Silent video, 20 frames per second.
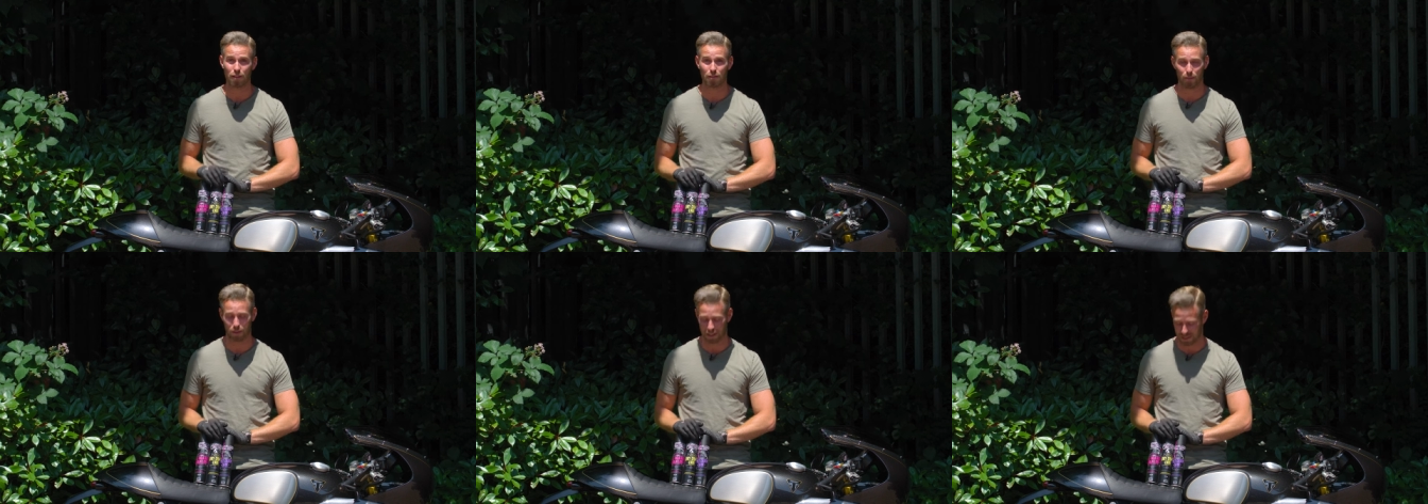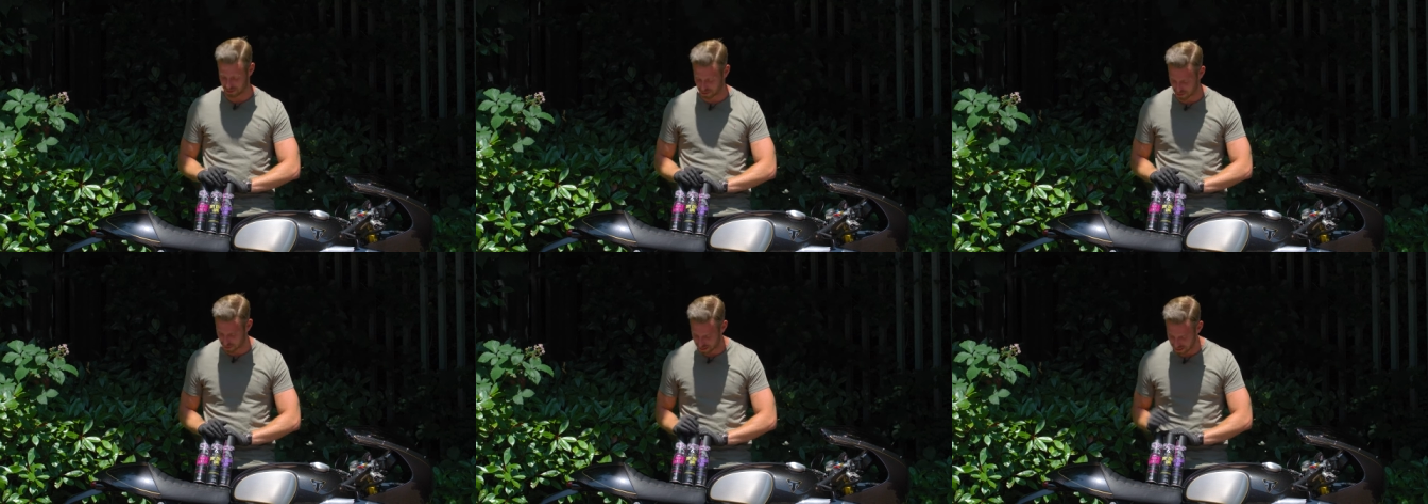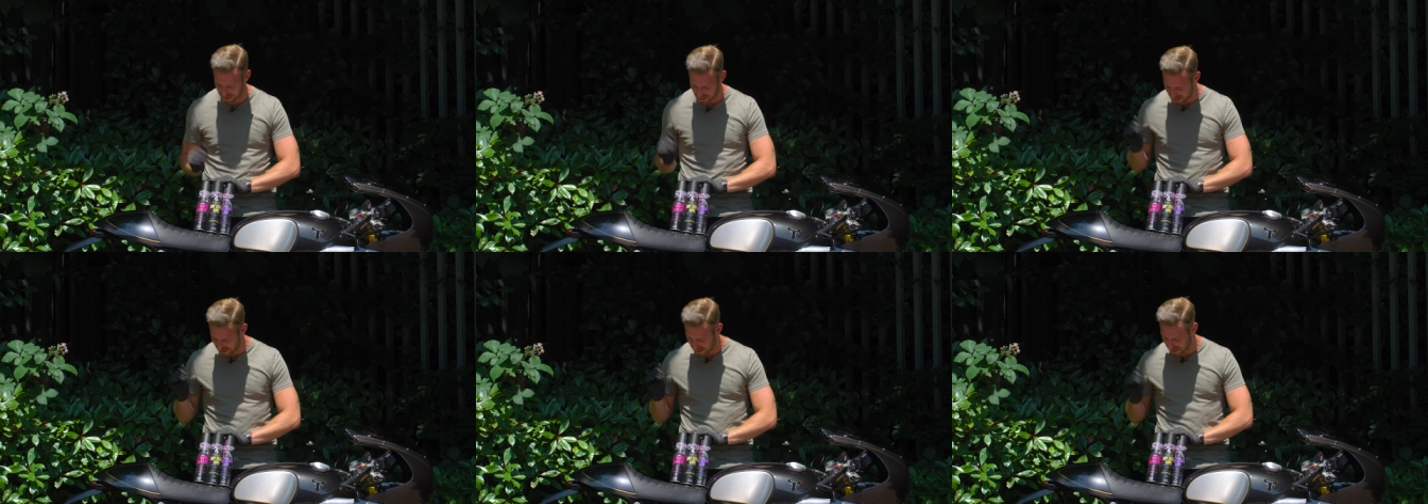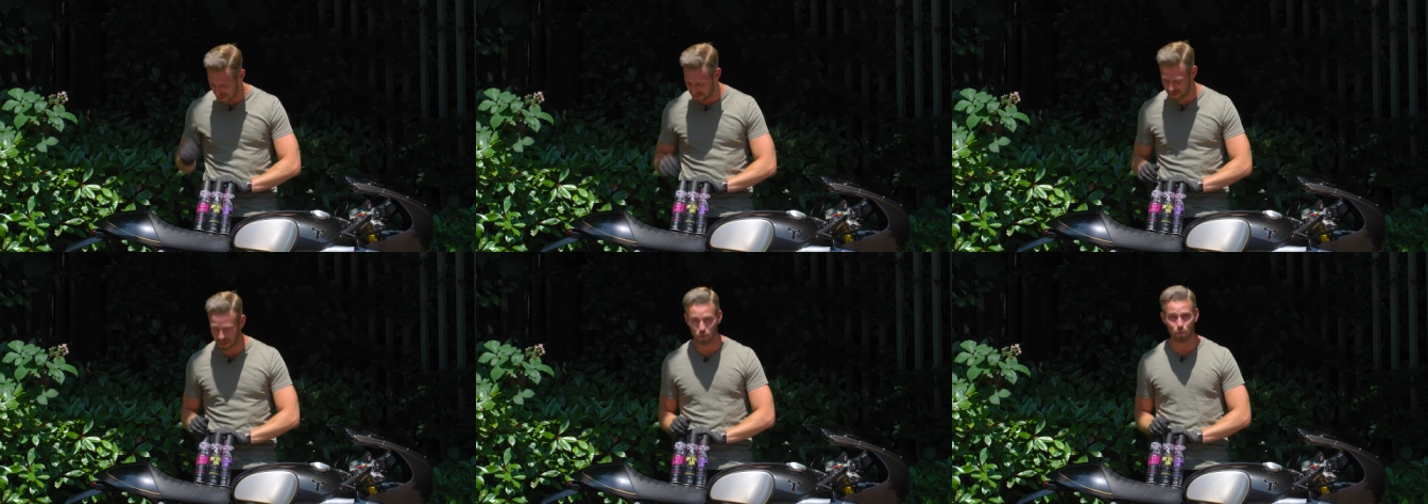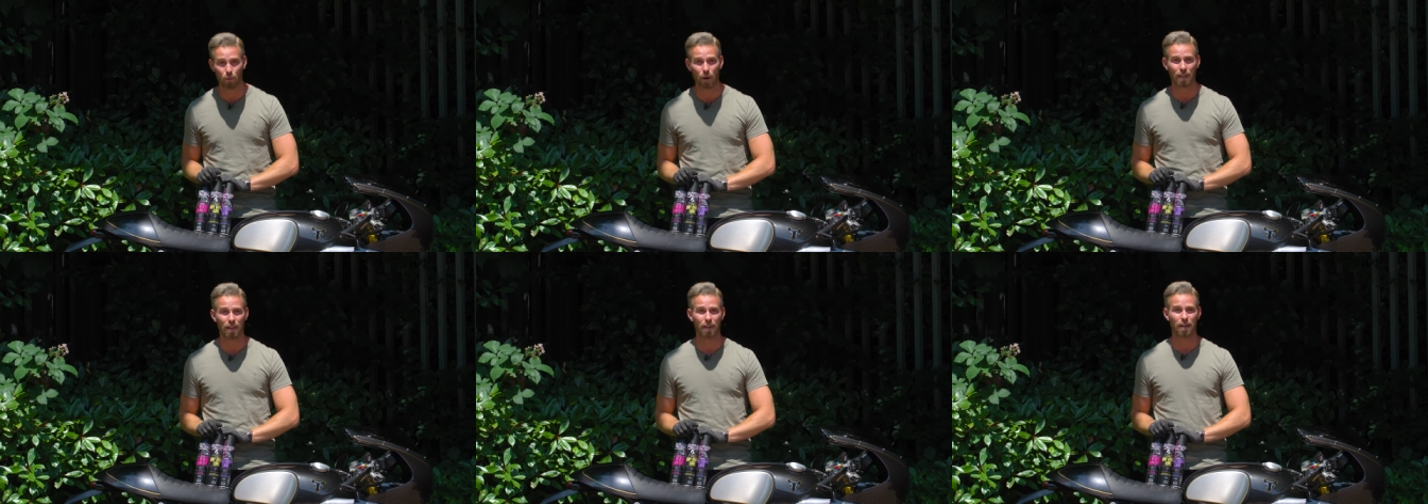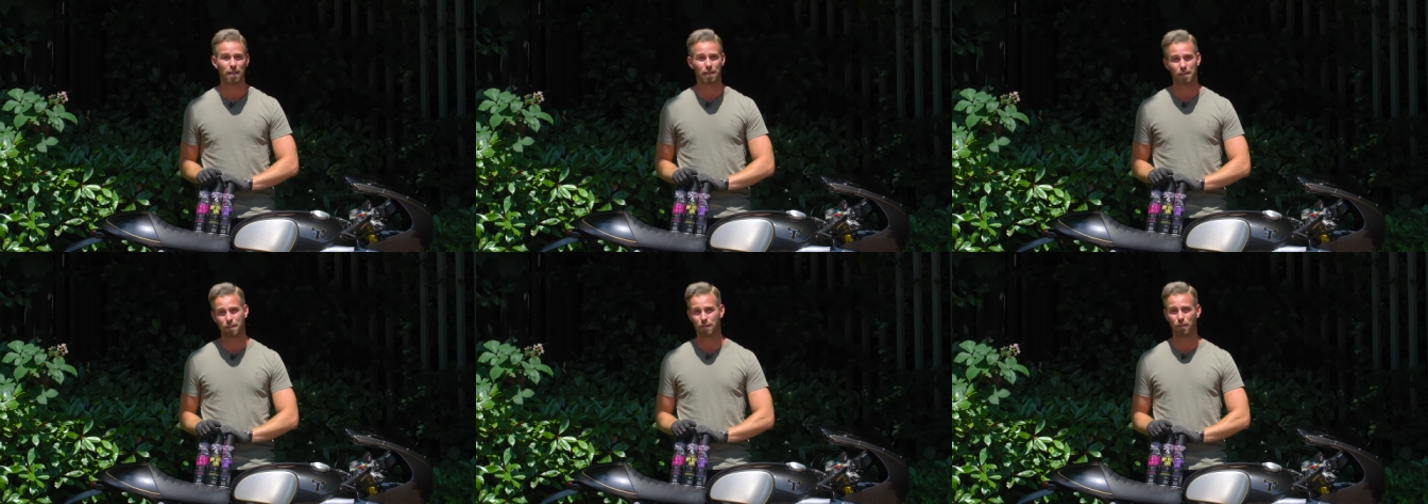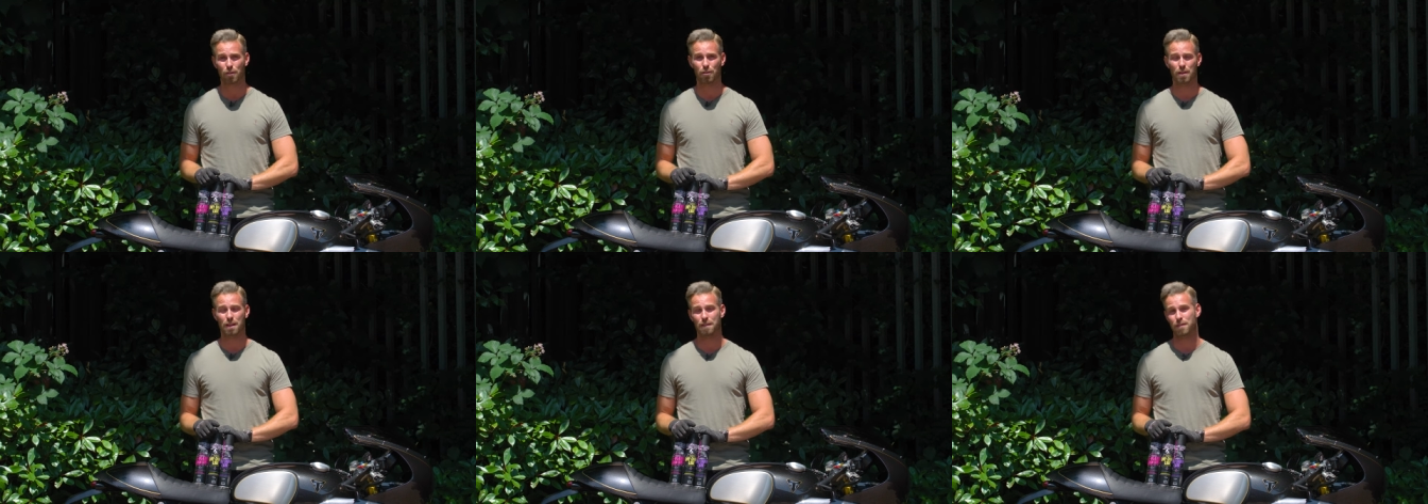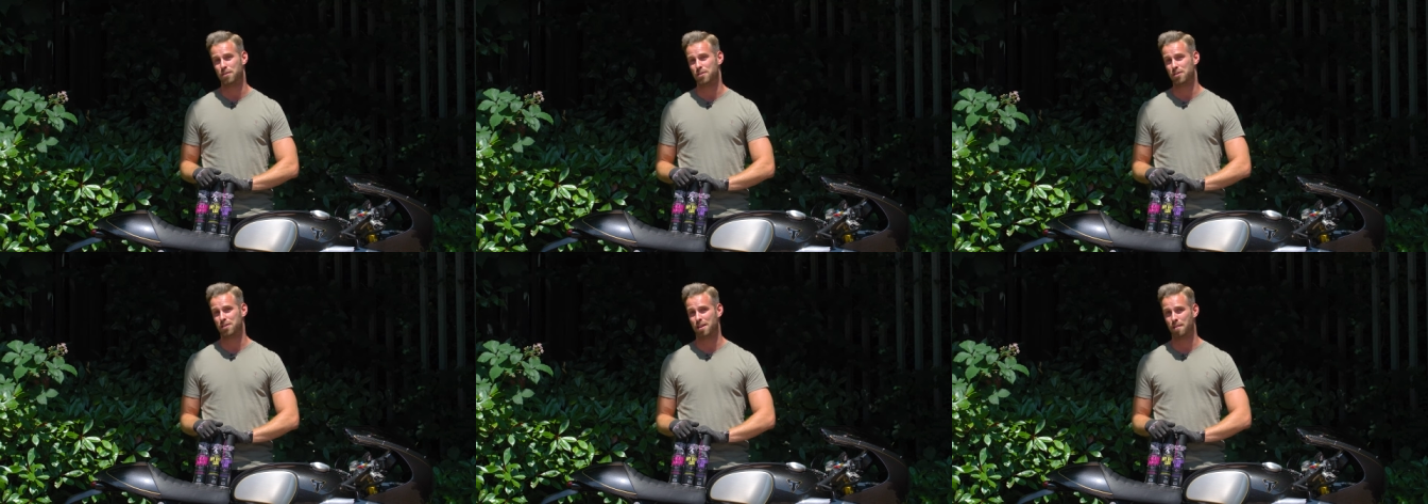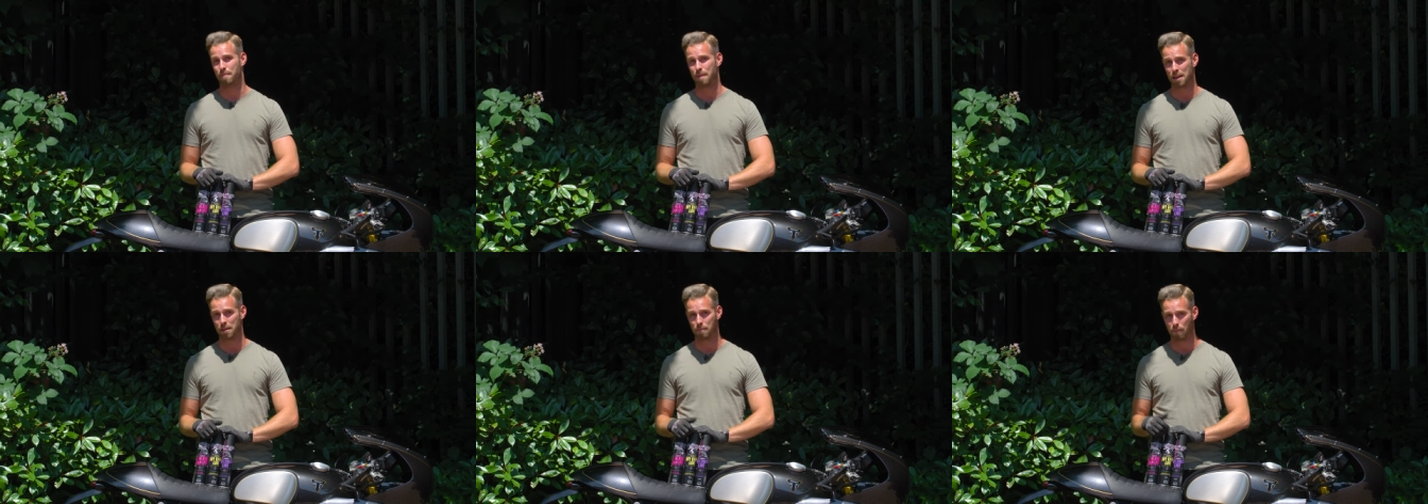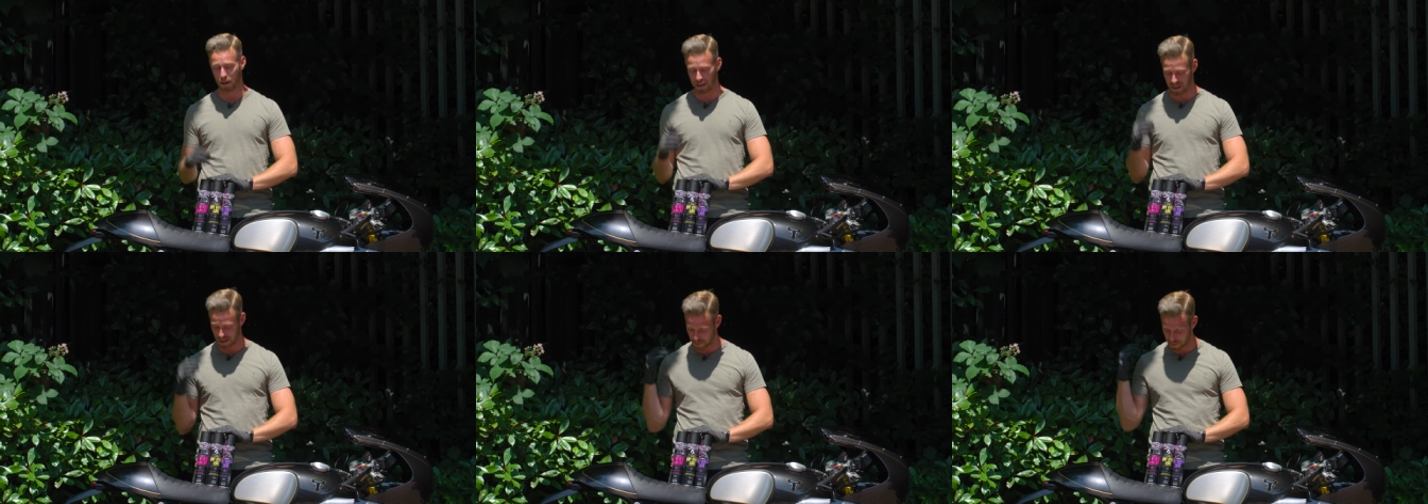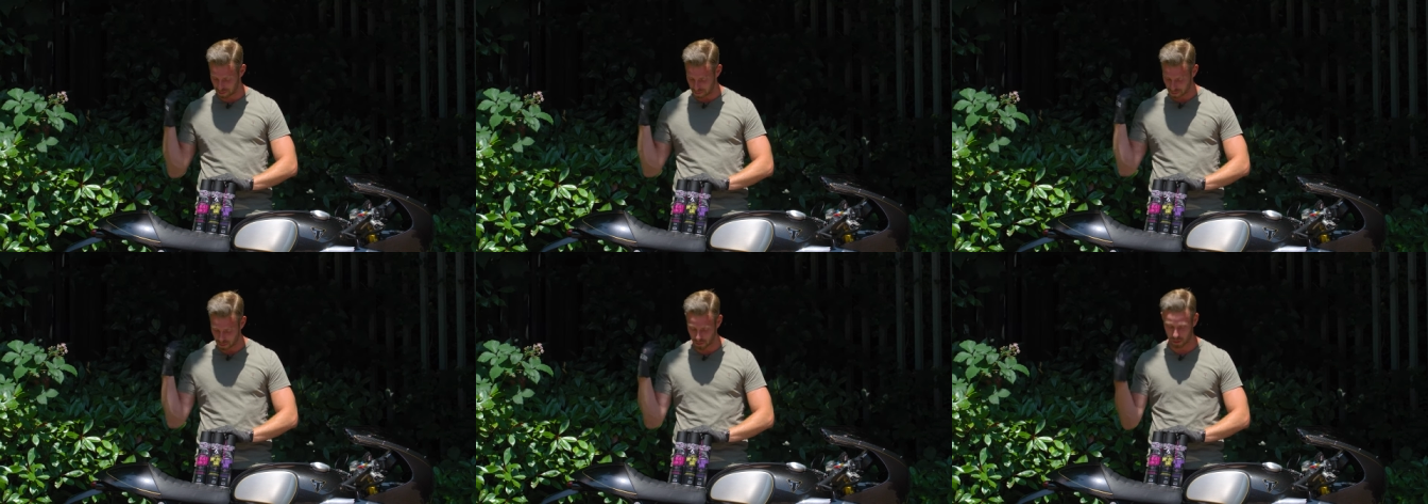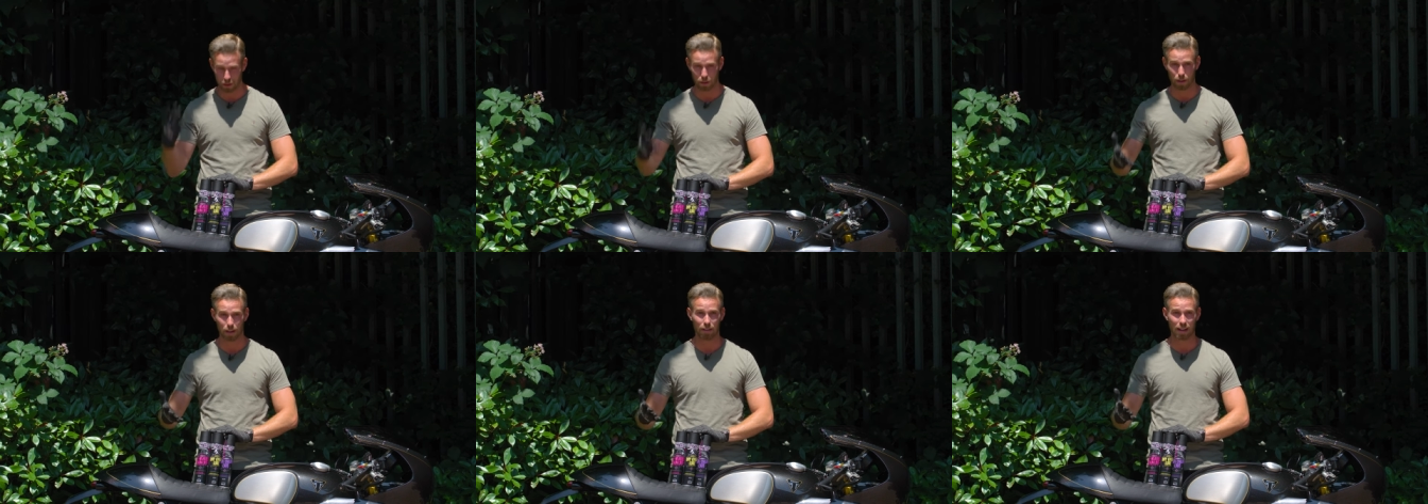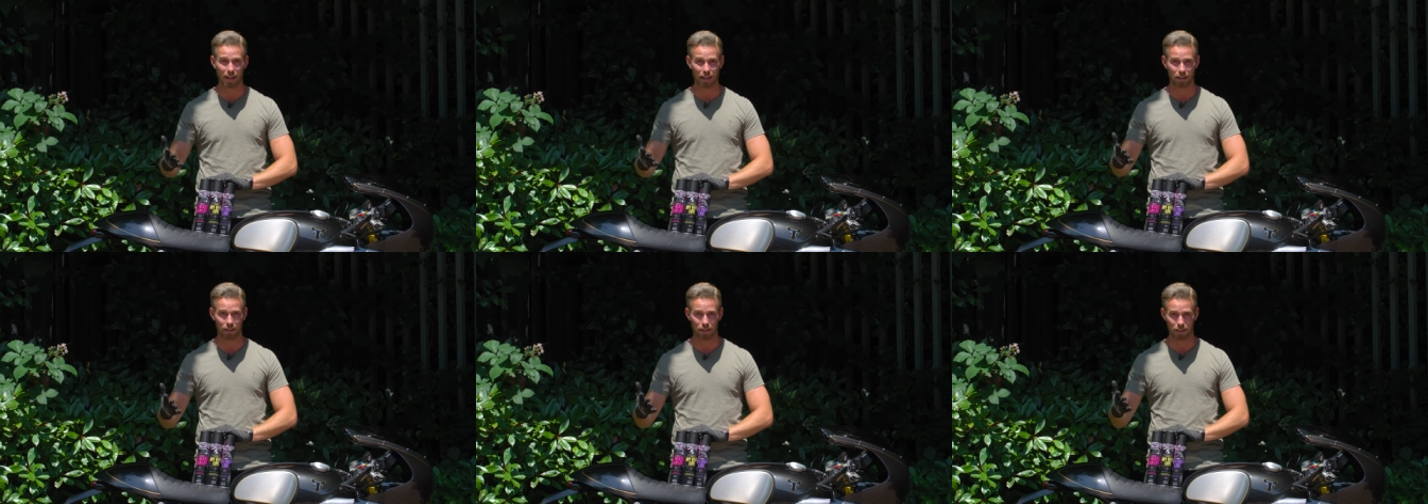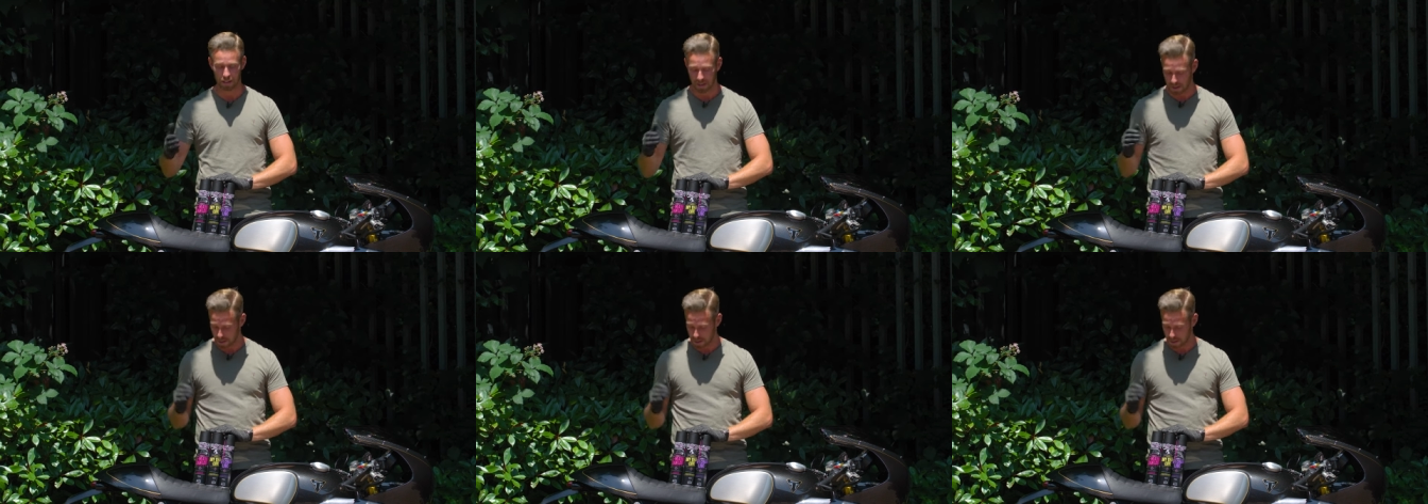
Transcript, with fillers: for when it's dry, and the all weather for if you just can't make your mind up or you live in England.